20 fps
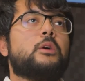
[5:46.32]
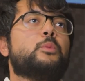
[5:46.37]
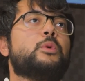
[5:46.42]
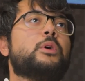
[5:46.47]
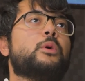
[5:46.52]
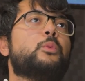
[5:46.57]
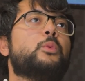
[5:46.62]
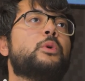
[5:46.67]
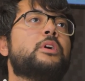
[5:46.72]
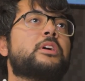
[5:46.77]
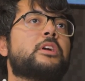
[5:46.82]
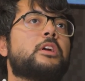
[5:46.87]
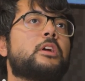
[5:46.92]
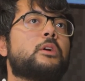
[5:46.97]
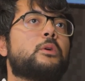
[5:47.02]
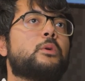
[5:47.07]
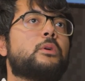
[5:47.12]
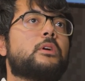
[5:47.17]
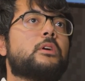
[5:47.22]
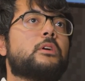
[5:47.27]
We are
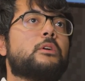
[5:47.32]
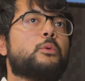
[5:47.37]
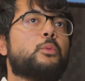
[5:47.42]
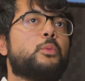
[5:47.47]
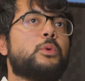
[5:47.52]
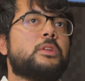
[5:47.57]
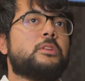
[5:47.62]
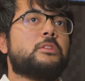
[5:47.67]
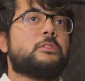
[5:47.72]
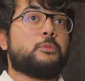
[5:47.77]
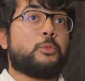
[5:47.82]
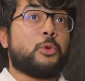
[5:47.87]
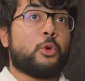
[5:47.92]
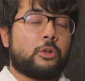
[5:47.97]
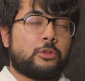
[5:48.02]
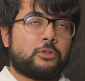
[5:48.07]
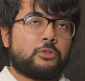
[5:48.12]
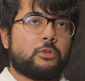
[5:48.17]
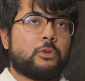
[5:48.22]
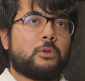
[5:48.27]
working with, we
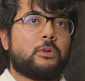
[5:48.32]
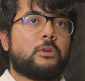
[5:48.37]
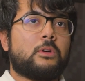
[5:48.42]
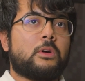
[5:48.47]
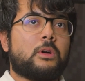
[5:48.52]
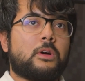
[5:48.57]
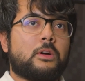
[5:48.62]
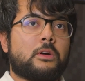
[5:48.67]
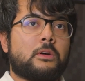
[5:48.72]
also